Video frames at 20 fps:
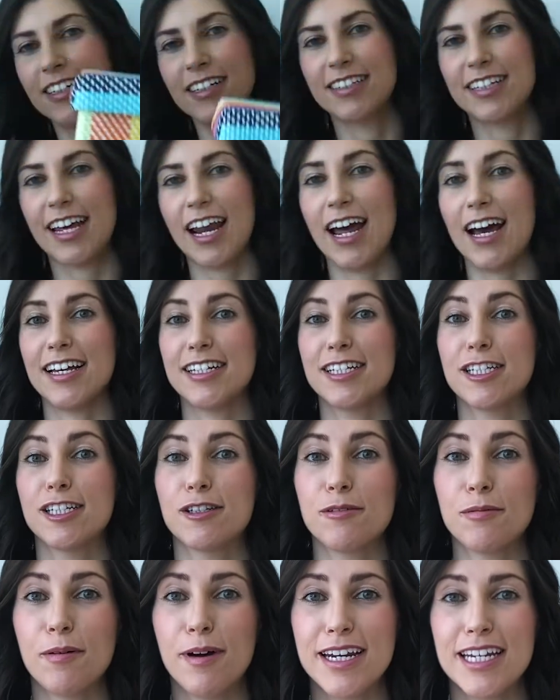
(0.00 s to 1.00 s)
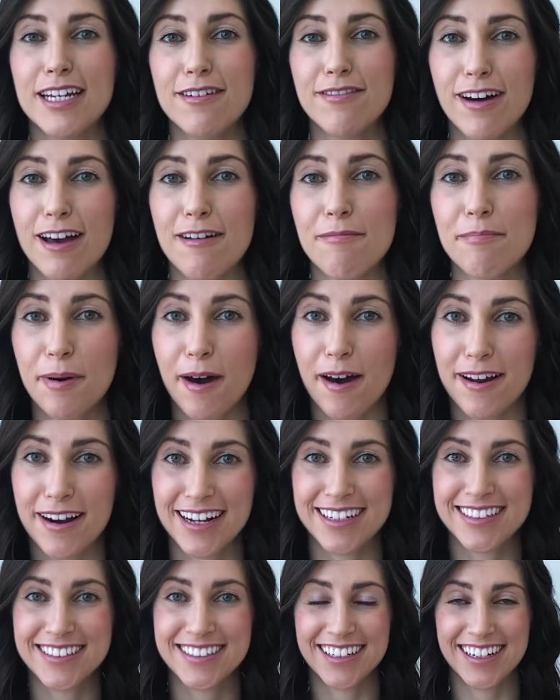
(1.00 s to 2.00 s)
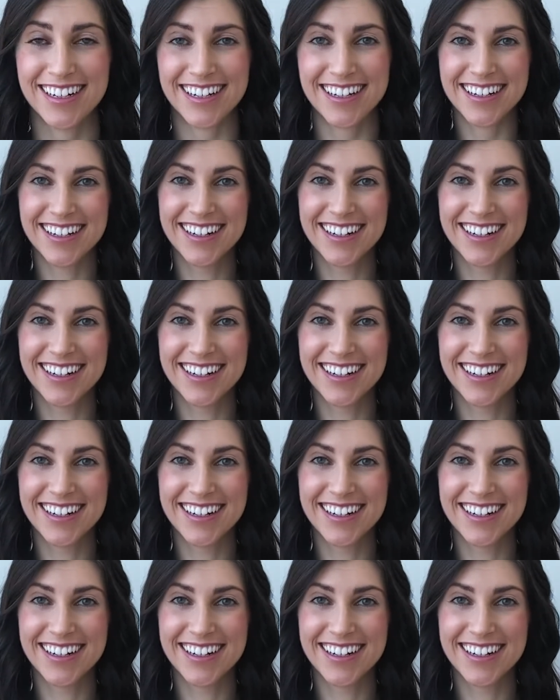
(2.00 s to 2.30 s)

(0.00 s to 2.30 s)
It has 25 products in it.